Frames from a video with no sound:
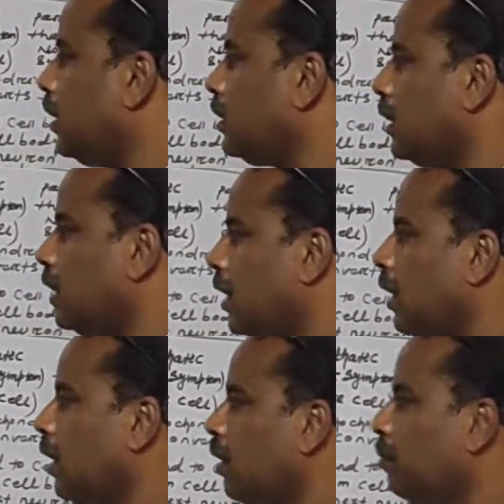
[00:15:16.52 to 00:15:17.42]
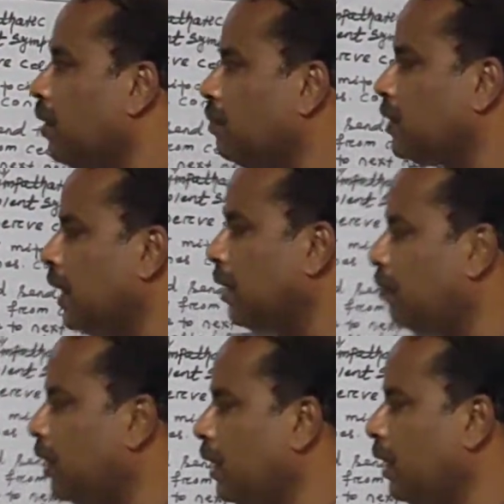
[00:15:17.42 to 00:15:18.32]
signal from cell
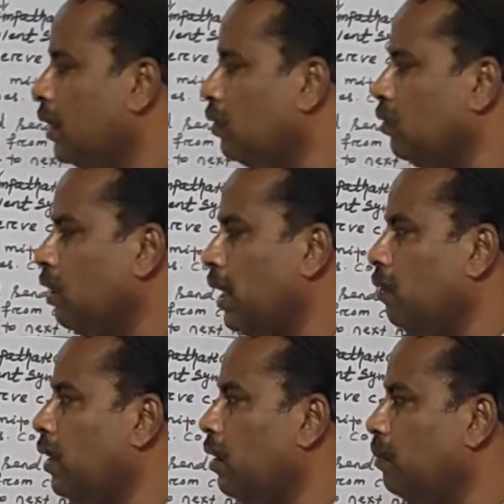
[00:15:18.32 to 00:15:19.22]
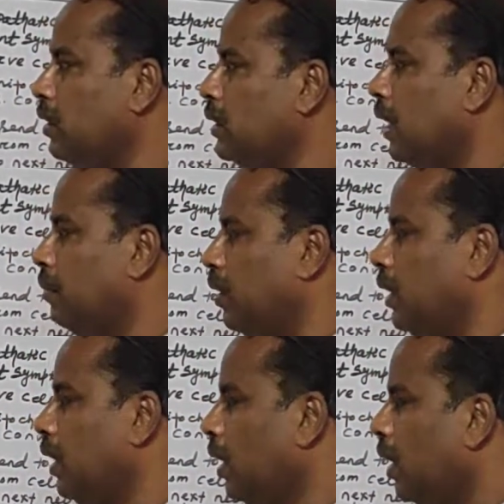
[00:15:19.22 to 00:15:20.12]
body to the away of the cell body.
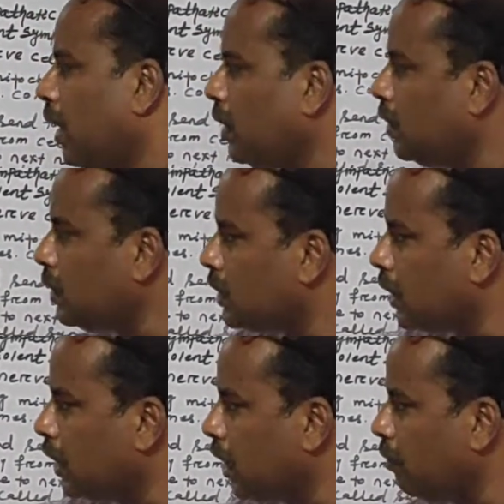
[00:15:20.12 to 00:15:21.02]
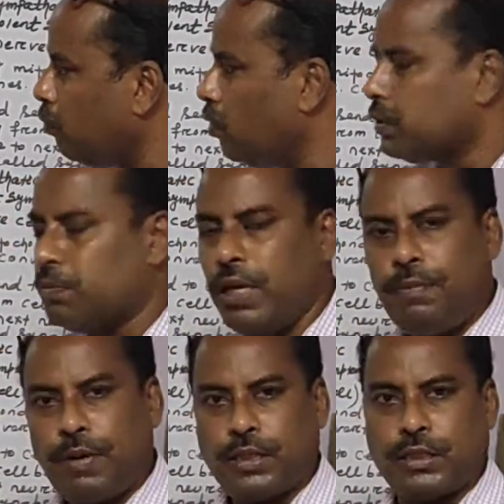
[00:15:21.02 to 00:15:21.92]
And this signal moves
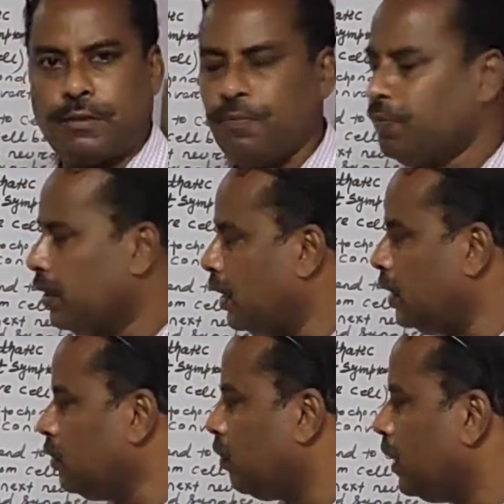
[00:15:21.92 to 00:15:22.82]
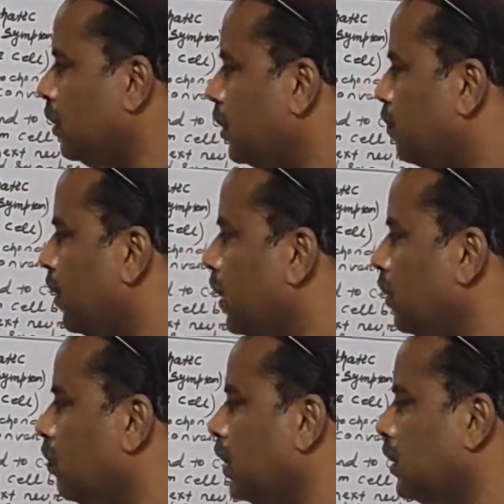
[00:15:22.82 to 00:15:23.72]
very fast. That is, what is the speed?
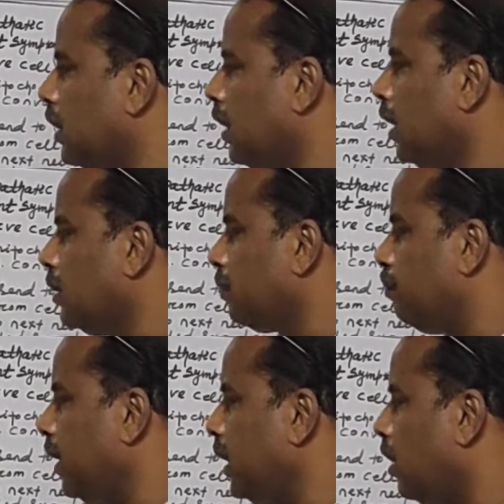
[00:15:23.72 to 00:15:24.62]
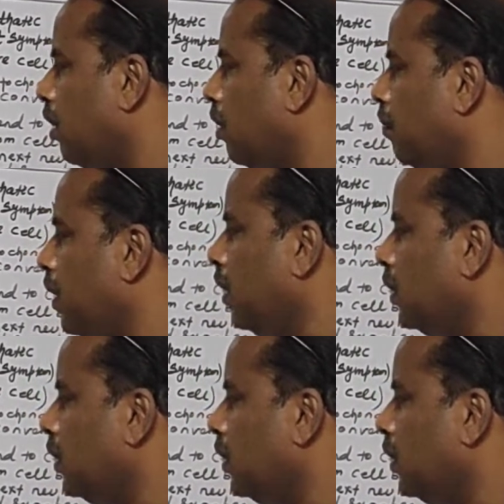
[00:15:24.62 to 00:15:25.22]
You can see speed of